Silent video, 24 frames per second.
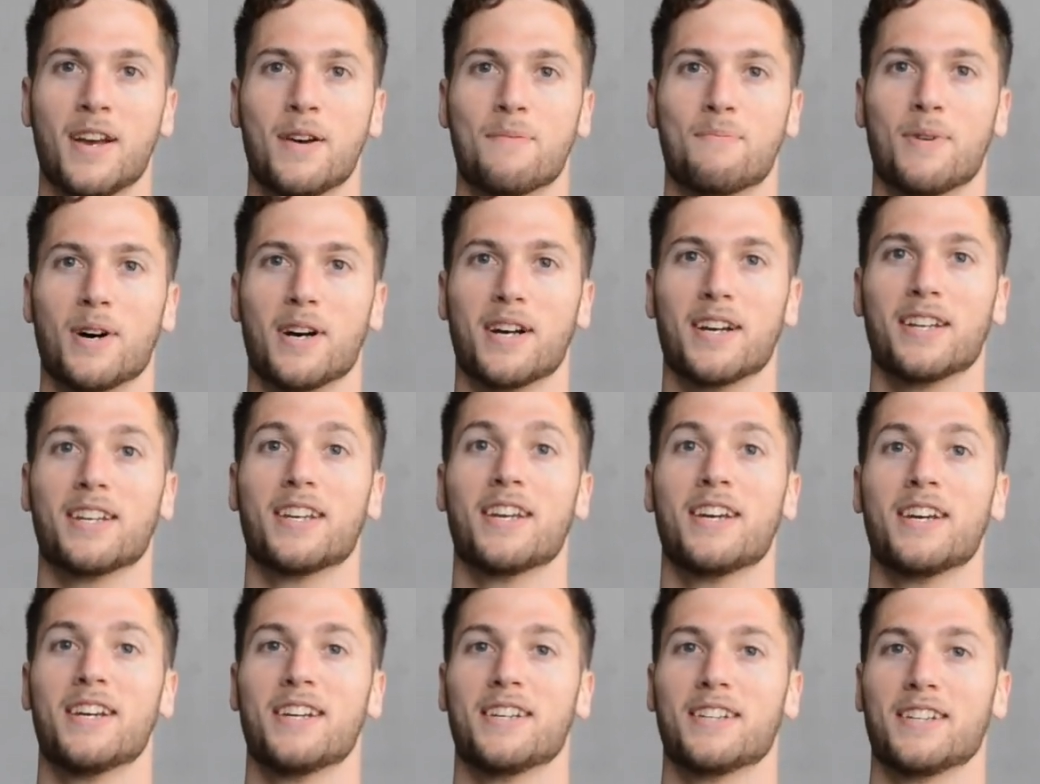But
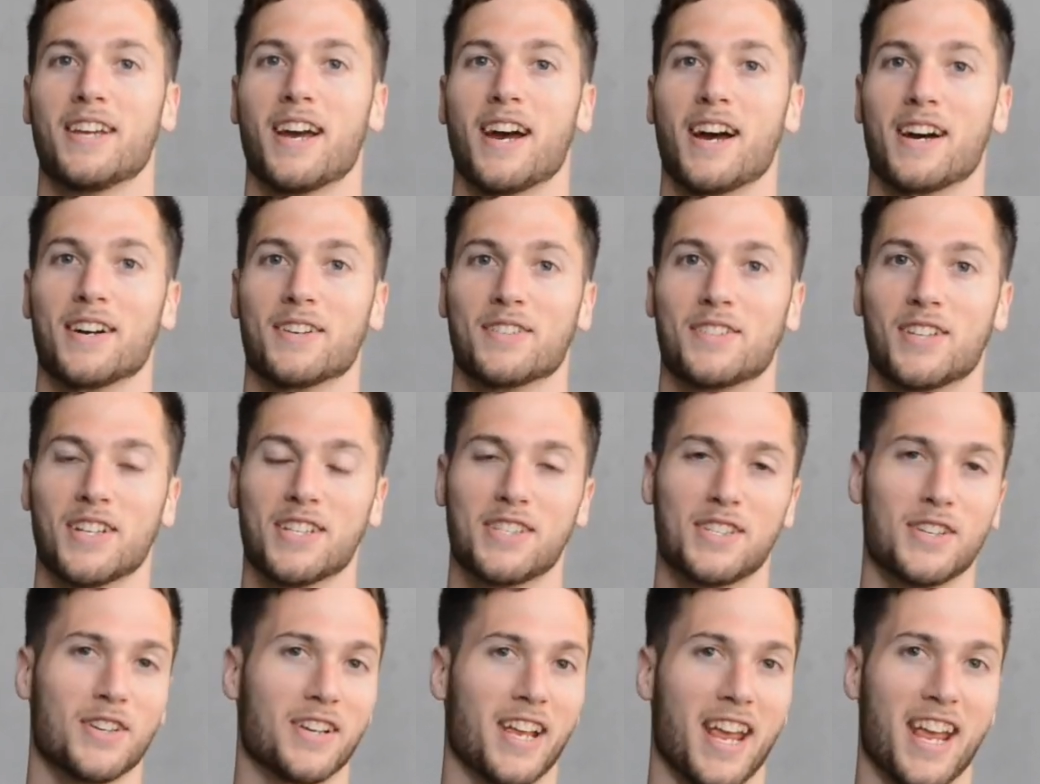yeah, just
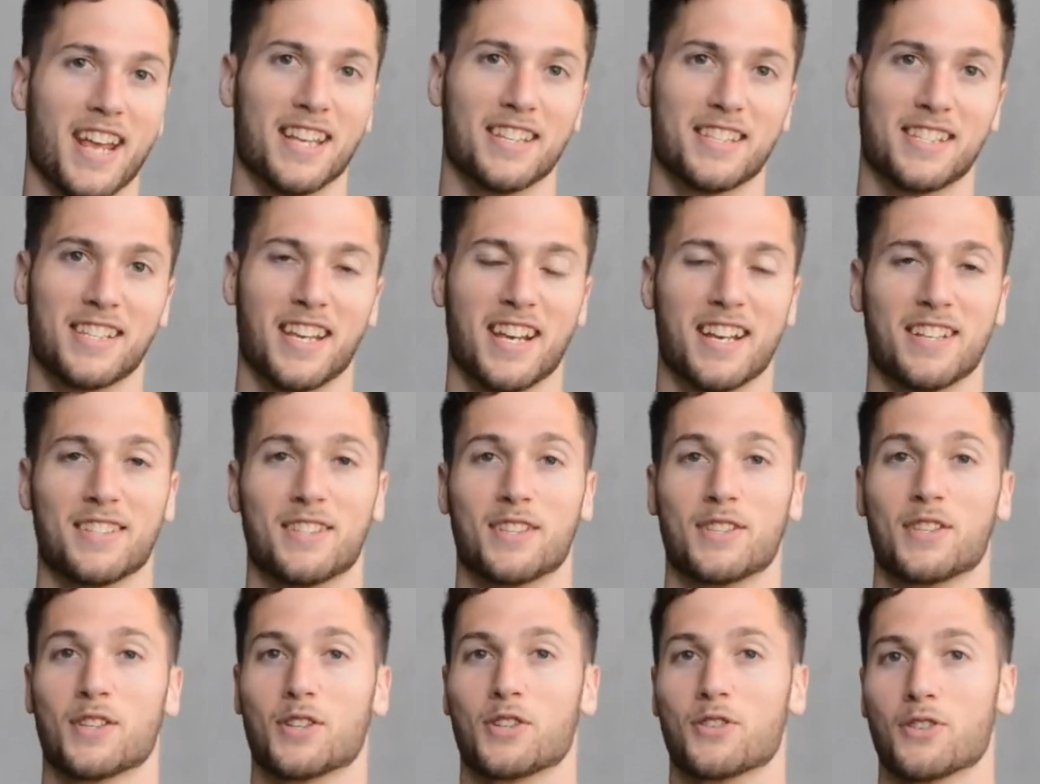doing handstands
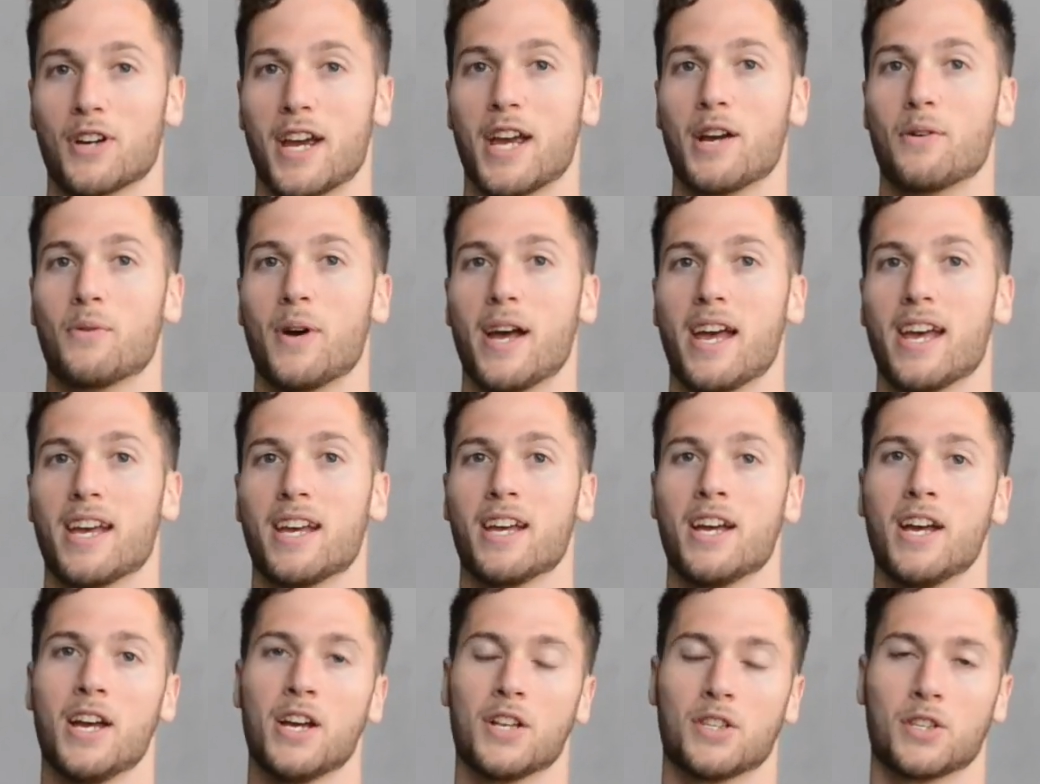is a great way
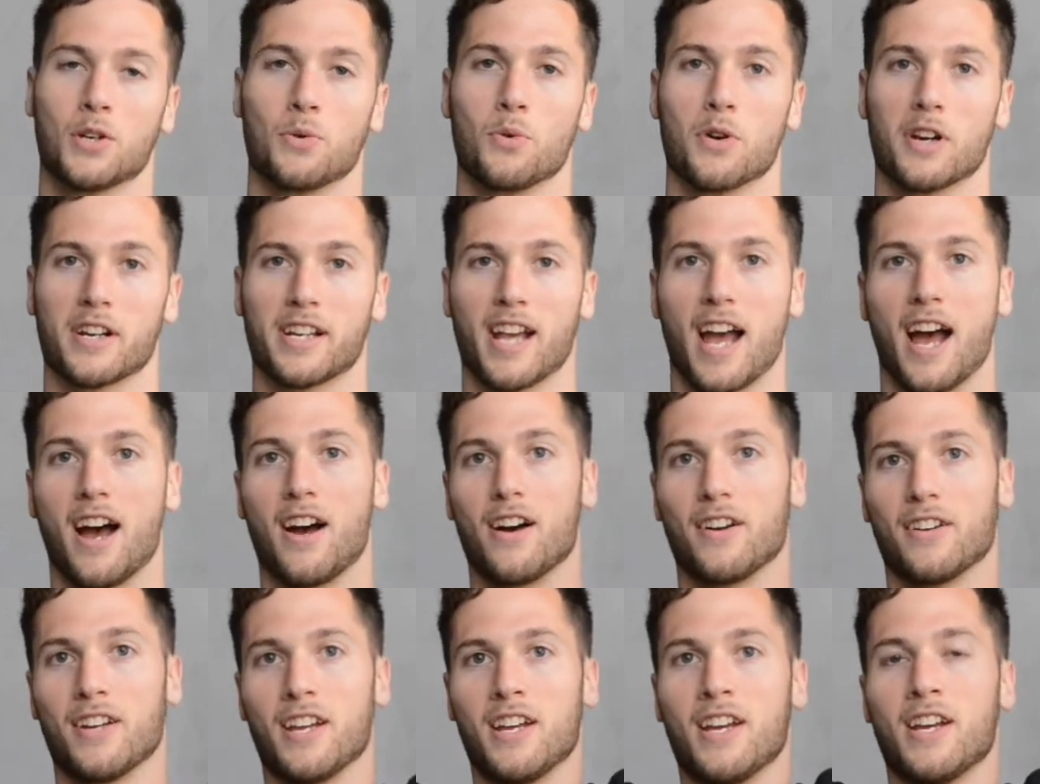to work
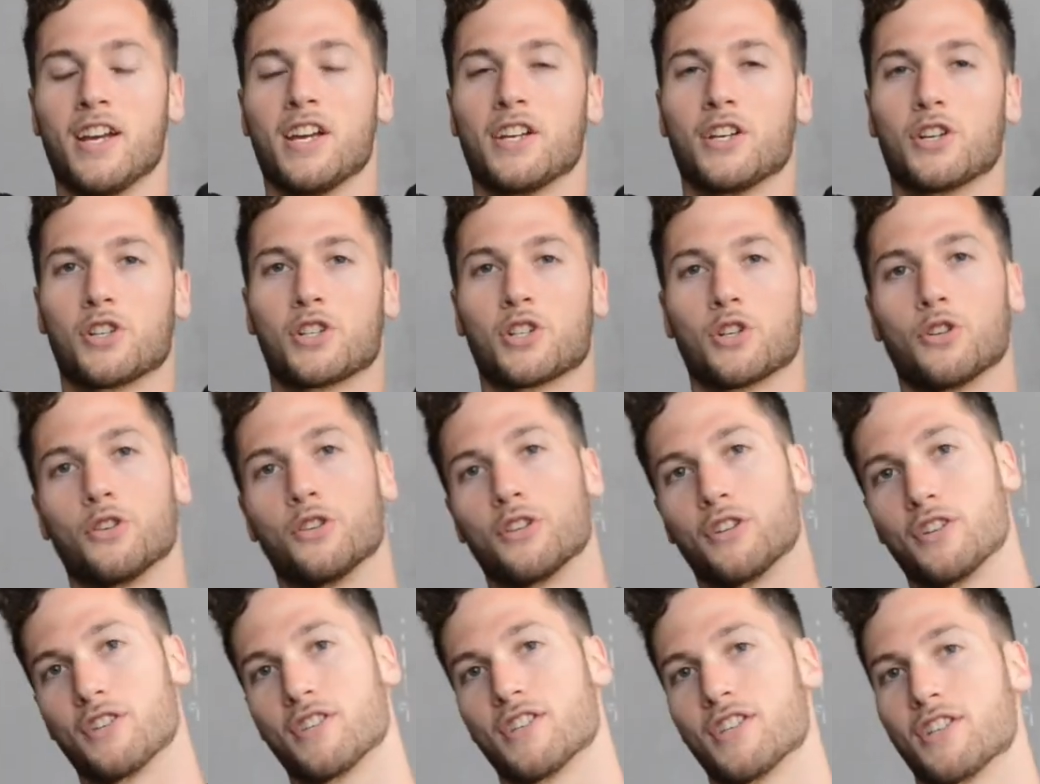out your
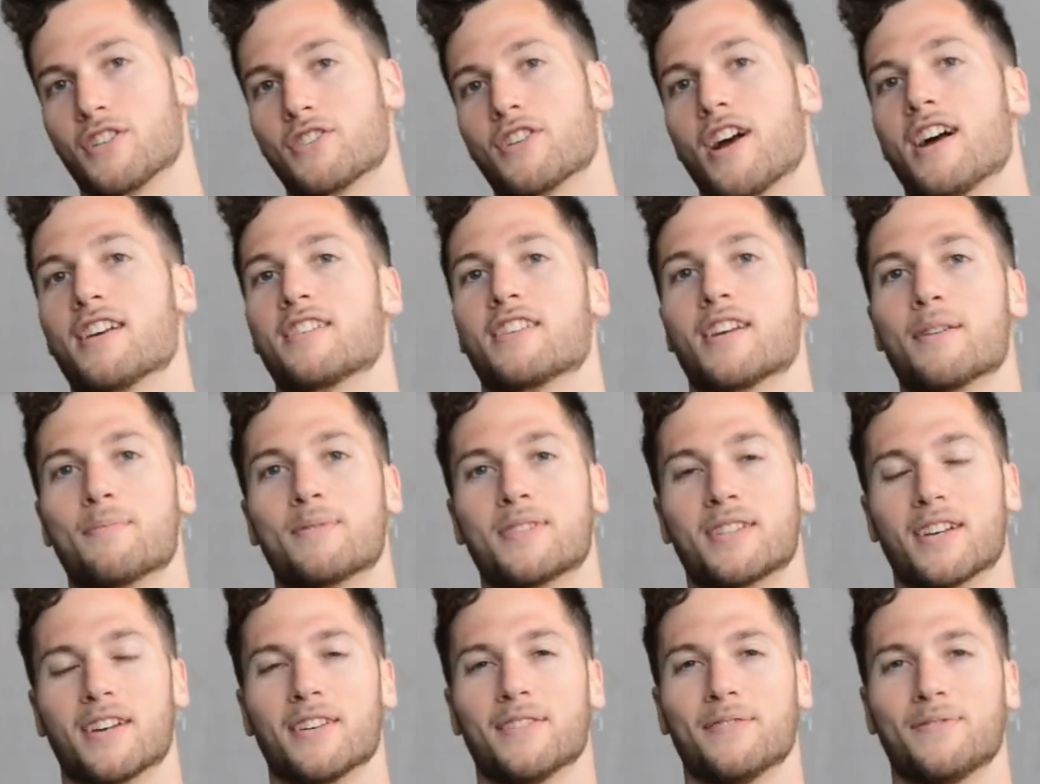shoulders and triceps.
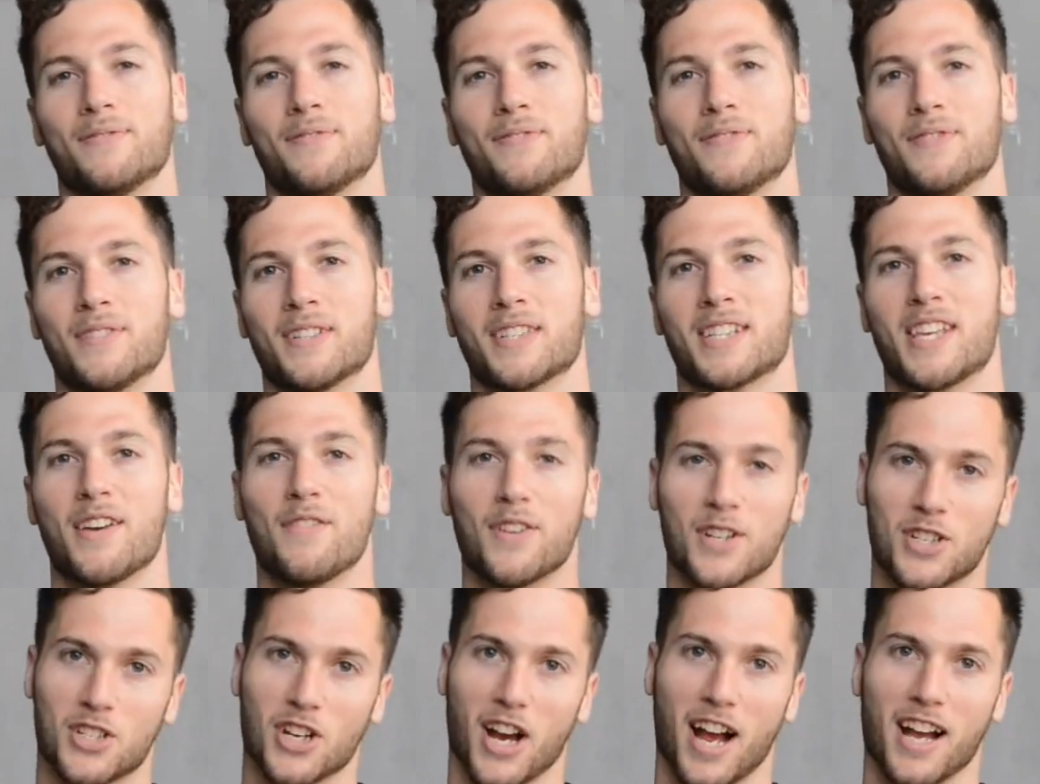So give it
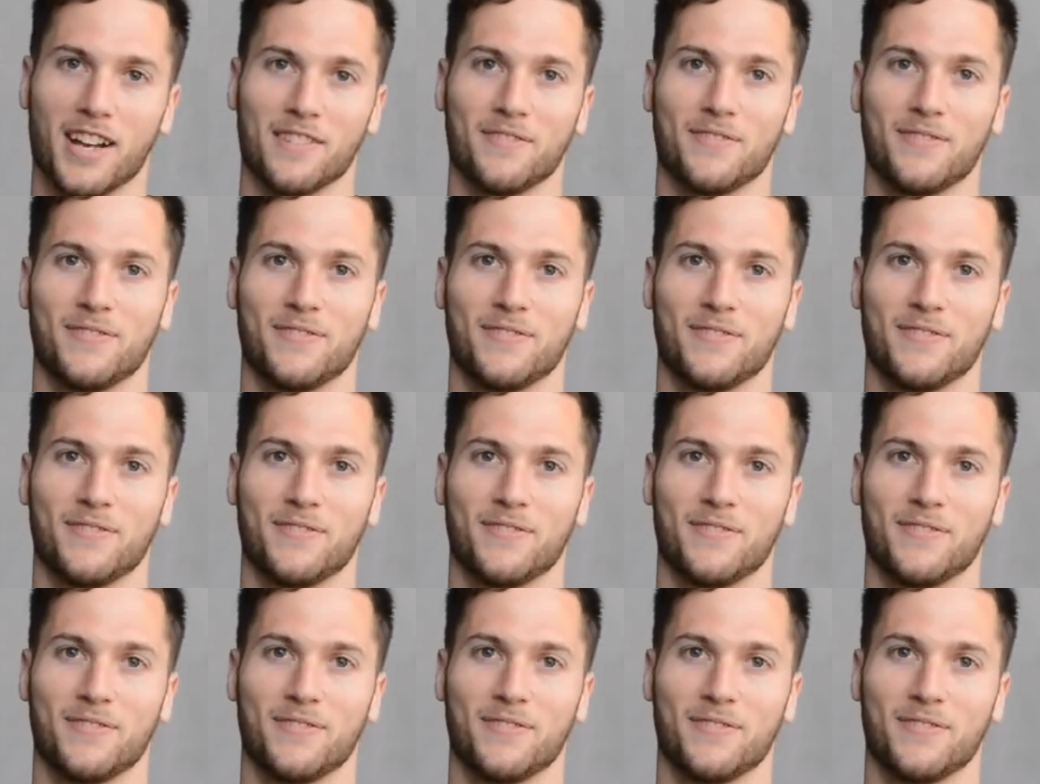a try.